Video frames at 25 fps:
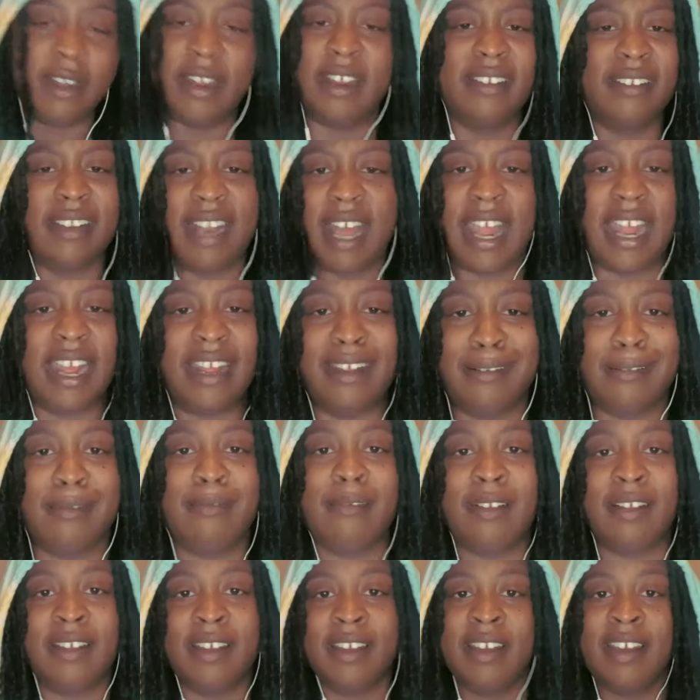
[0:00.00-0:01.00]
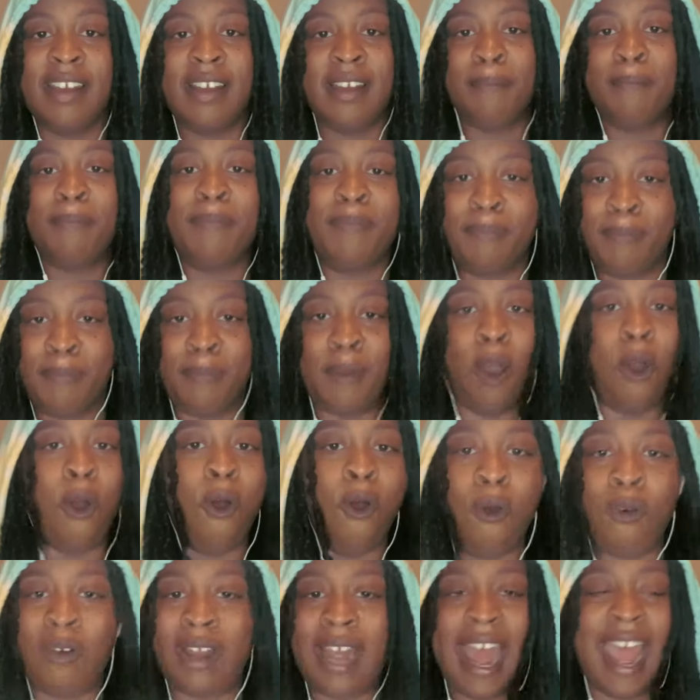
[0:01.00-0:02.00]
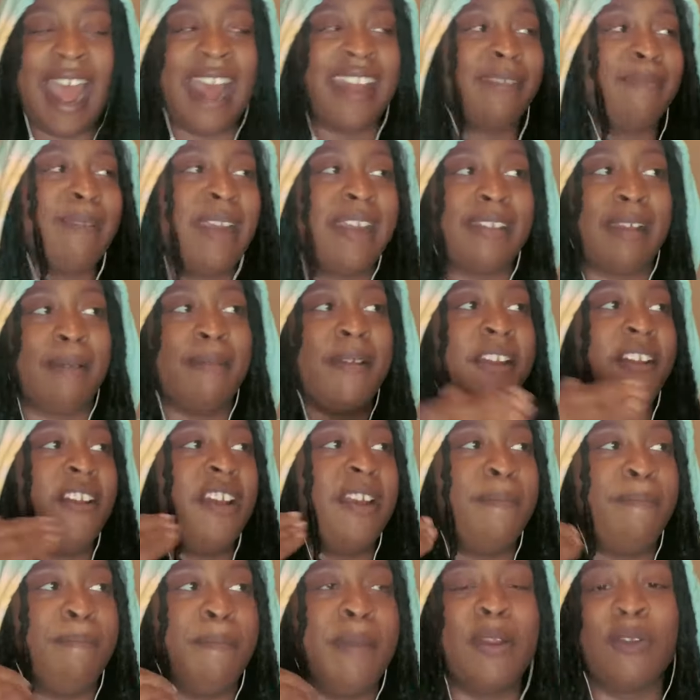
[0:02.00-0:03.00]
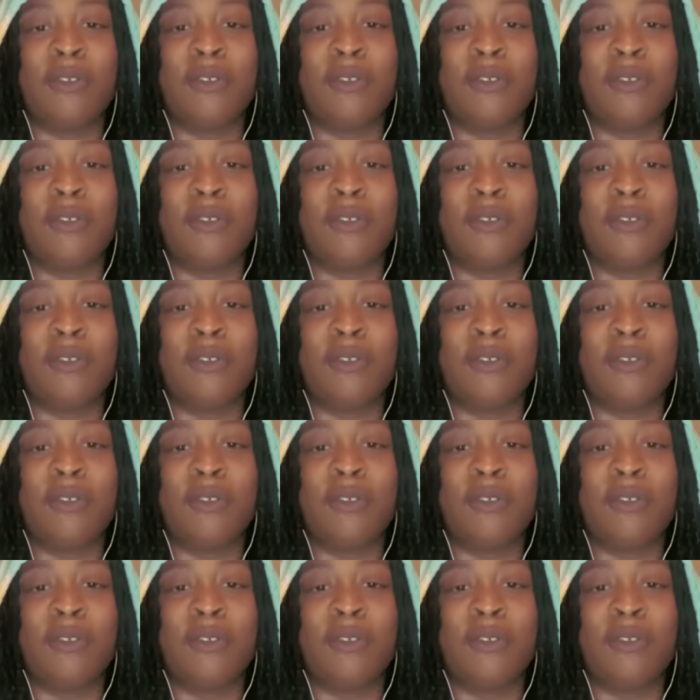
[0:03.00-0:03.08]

It's like old classmates. I'm here in middle